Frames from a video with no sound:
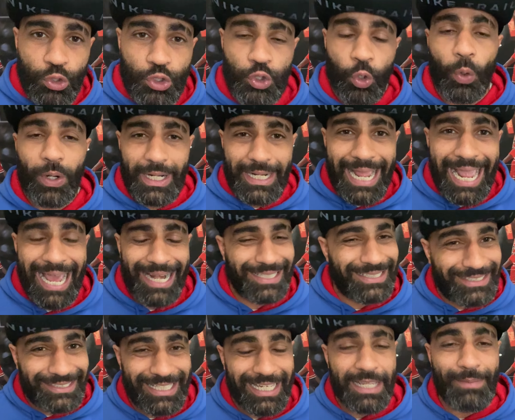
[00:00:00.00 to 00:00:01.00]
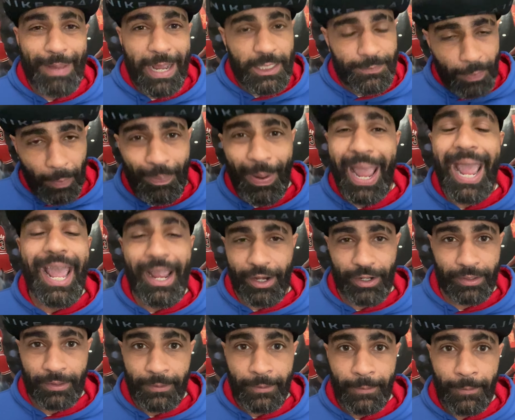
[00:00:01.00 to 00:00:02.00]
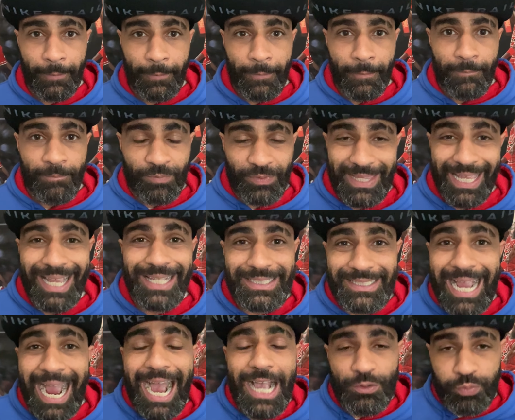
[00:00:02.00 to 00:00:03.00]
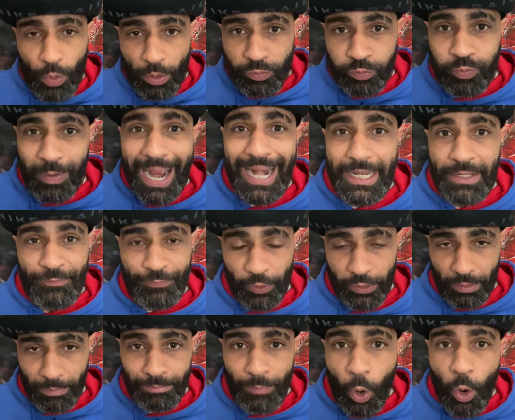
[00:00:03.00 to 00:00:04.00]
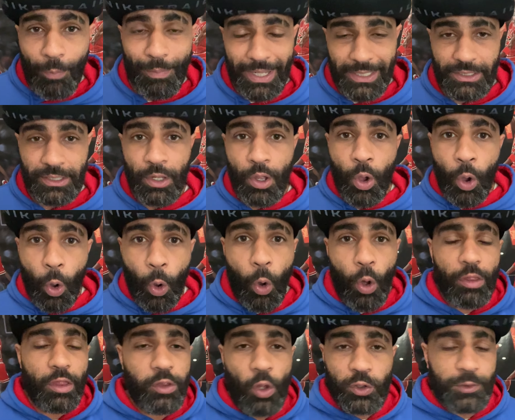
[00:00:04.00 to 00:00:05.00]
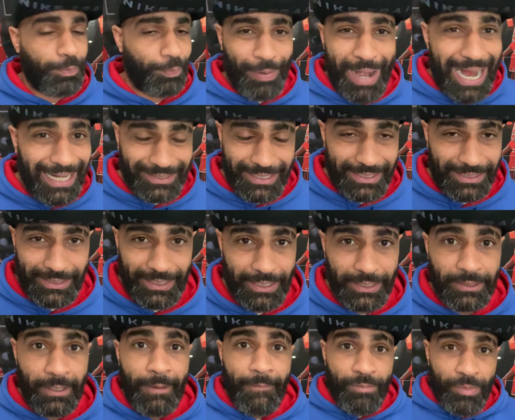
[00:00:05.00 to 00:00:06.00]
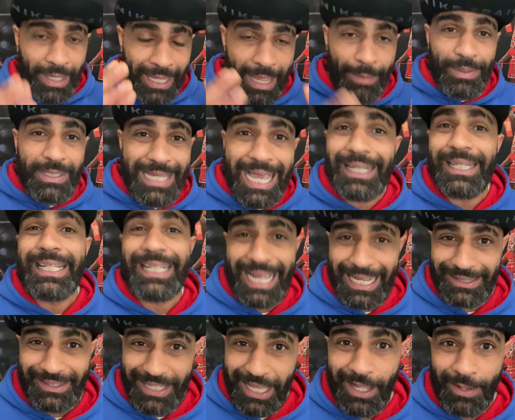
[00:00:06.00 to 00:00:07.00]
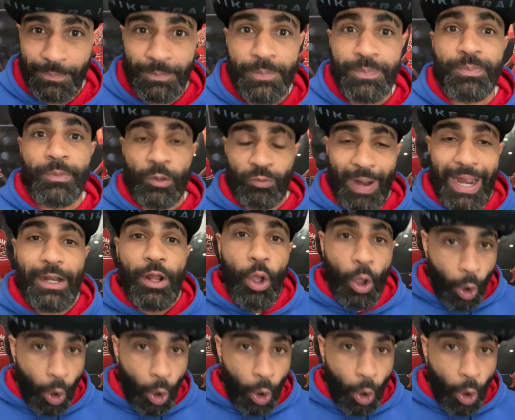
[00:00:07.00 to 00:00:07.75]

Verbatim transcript: Jordan had his teammates prepared. These guys were ready for the moments. All those practices, him yelling at them, right?